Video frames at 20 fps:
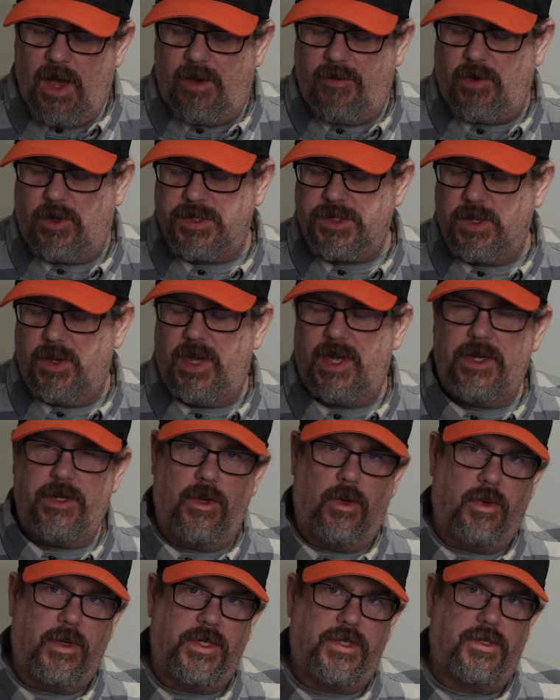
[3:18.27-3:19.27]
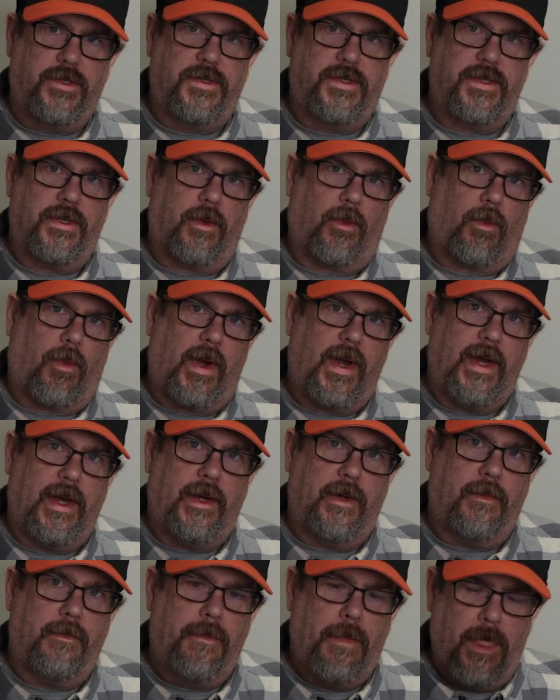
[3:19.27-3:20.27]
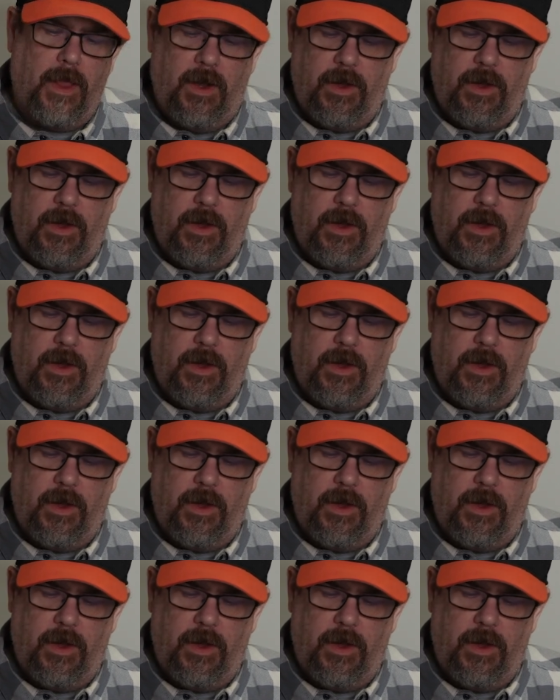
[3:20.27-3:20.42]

I've also had no issues in the rain.